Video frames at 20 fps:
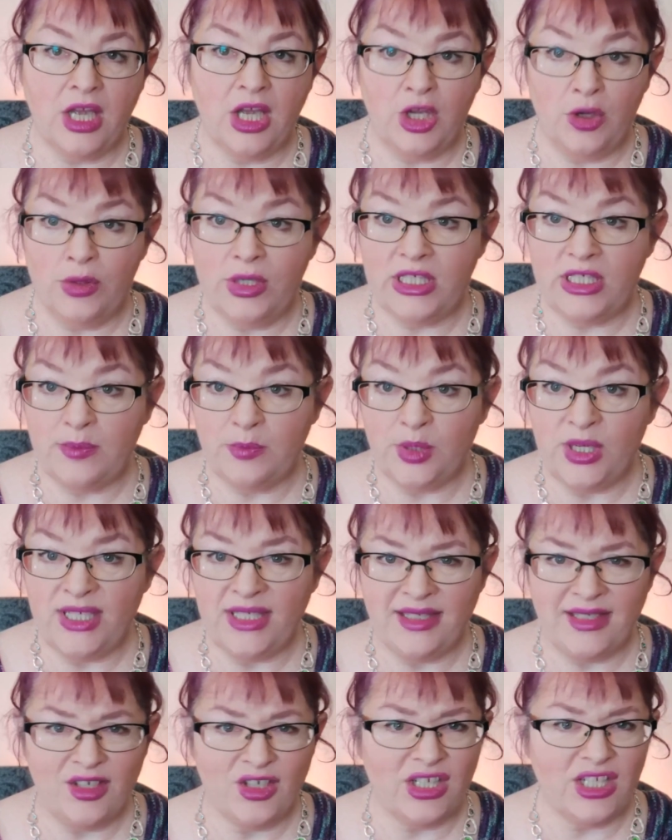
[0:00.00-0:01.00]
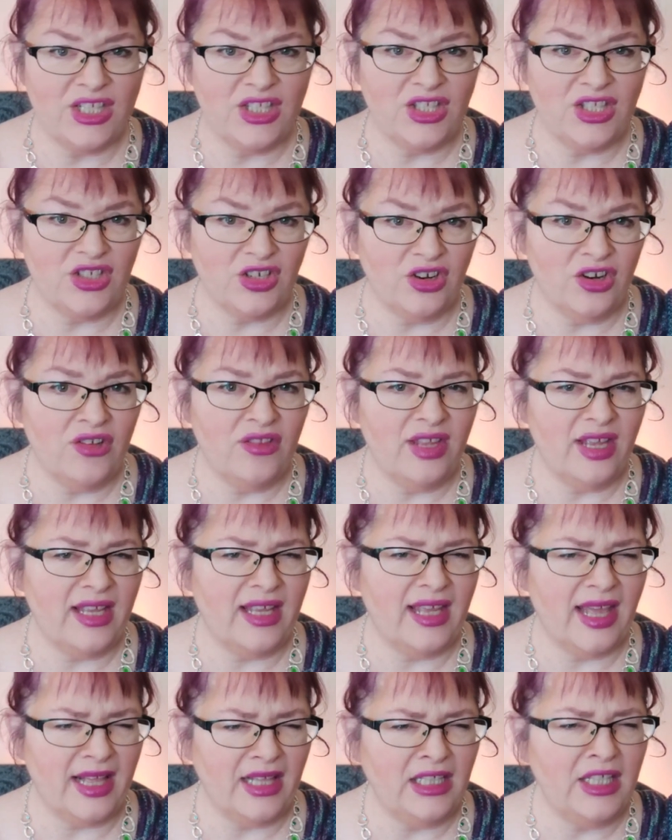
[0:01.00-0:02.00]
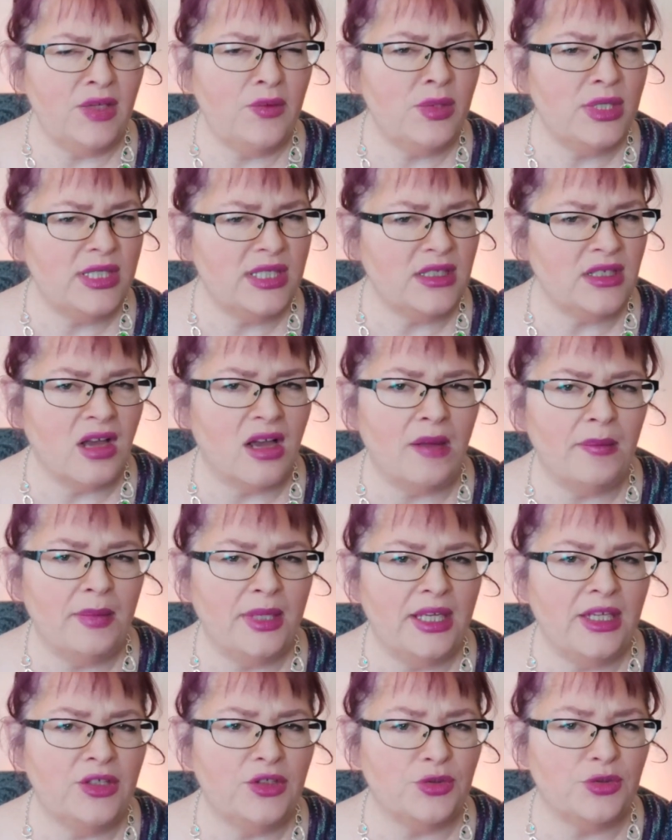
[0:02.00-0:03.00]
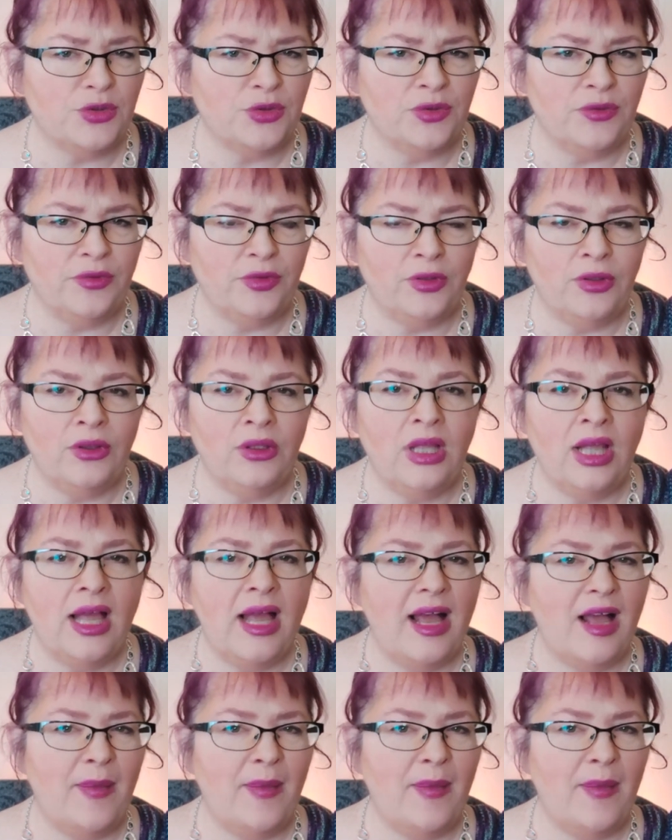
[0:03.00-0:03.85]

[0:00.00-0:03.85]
who expressed their concern that Kelly was not being truthful